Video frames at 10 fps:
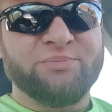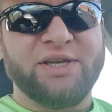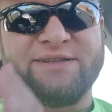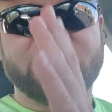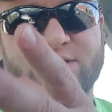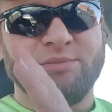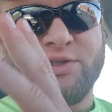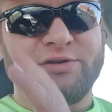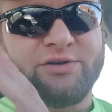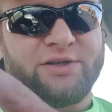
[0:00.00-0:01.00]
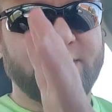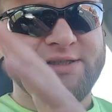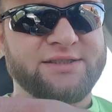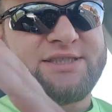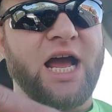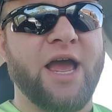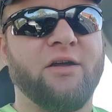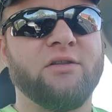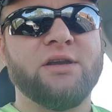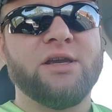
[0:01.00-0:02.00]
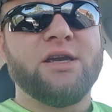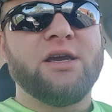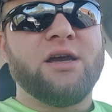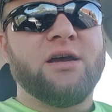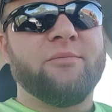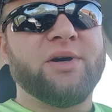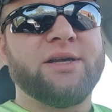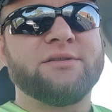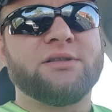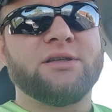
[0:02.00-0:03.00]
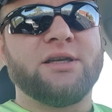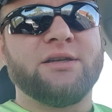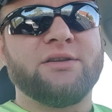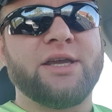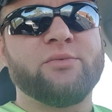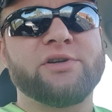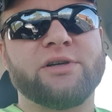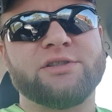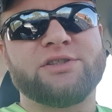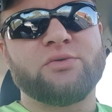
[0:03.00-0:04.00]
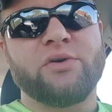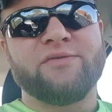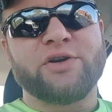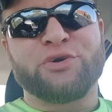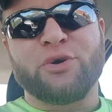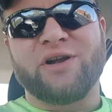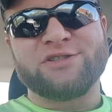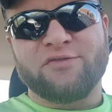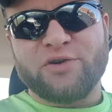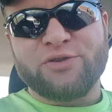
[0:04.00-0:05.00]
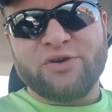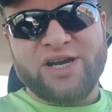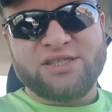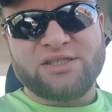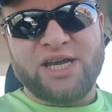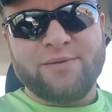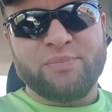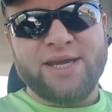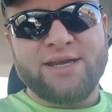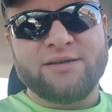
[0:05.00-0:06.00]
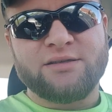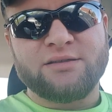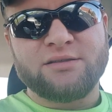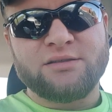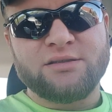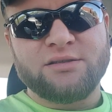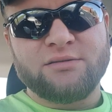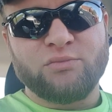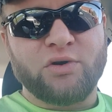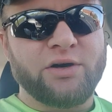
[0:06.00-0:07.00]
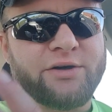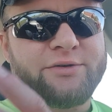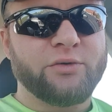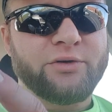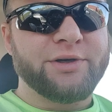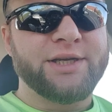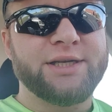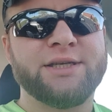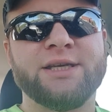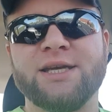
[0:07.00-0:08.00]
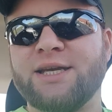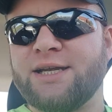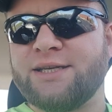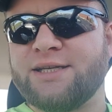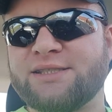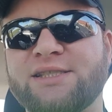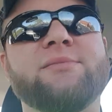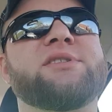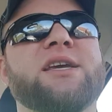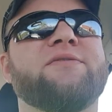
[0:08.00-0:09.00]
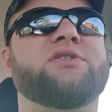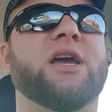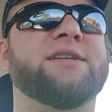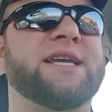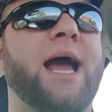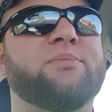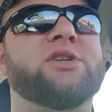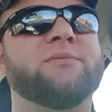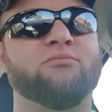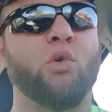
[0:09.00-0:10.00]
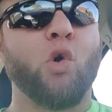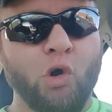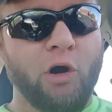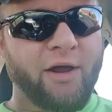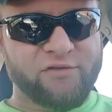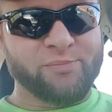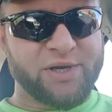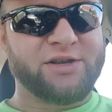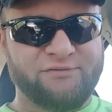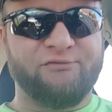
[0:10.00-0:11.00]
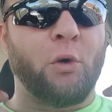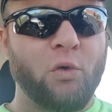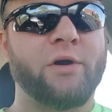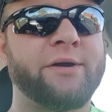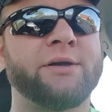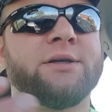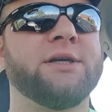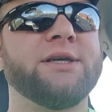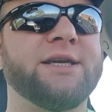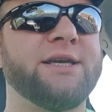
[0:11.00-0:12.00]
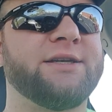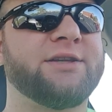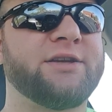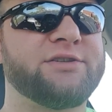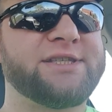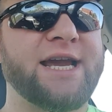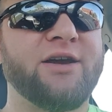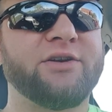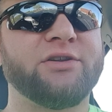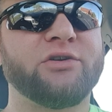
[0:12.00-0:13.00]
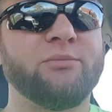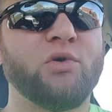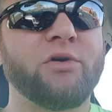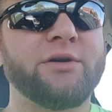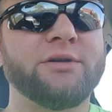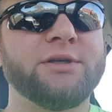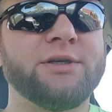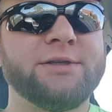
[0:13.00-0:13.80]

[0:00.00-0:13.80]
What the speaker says: Being similar in style. And they were sort of a crossover thrash type band. More hardcore oriented. And then it seems they've adapted more of the big four into their sound a little more.